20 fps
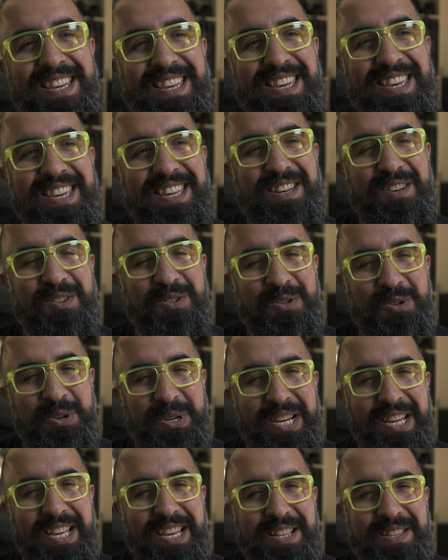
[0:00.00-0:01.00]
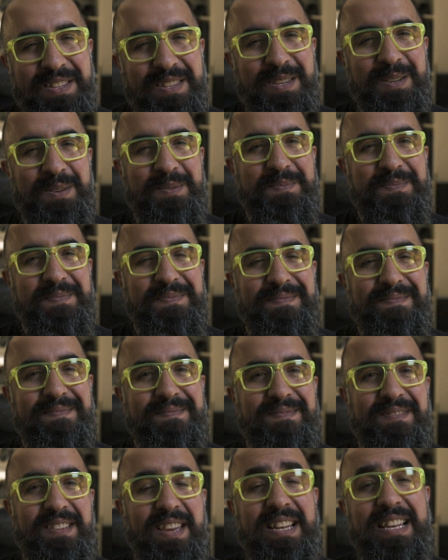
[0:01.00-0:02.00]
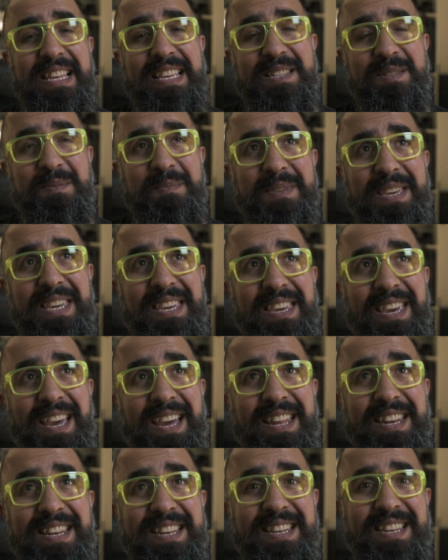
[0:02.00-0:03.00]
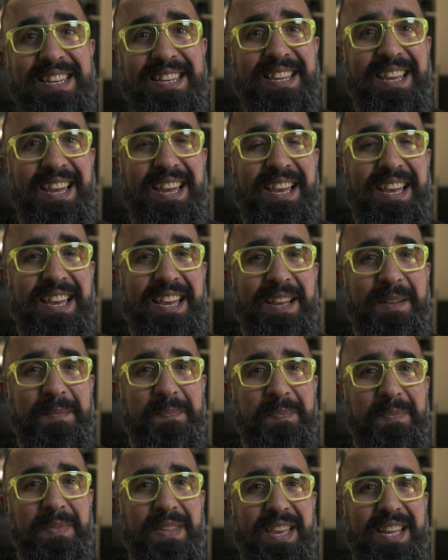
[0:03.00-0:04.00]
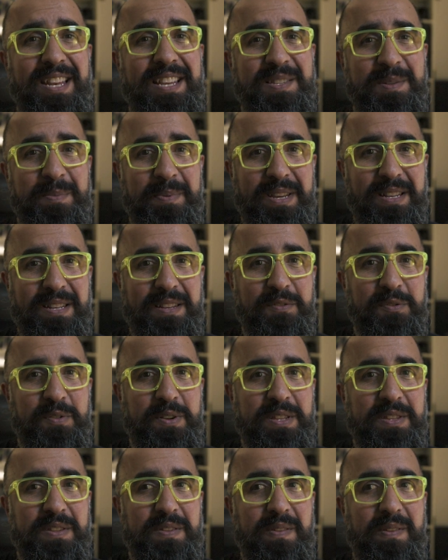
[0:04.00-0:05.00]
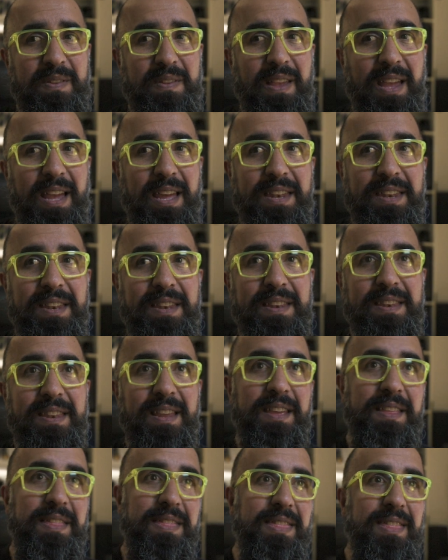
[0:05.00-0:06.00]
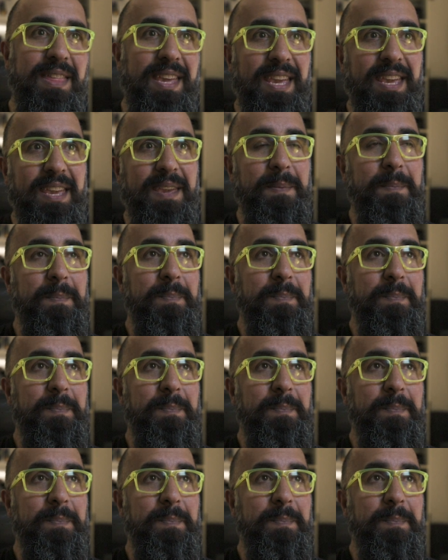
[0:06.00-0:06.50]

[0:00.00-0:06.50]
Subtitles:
it really hits you, at least me, and it is a big difference. And I think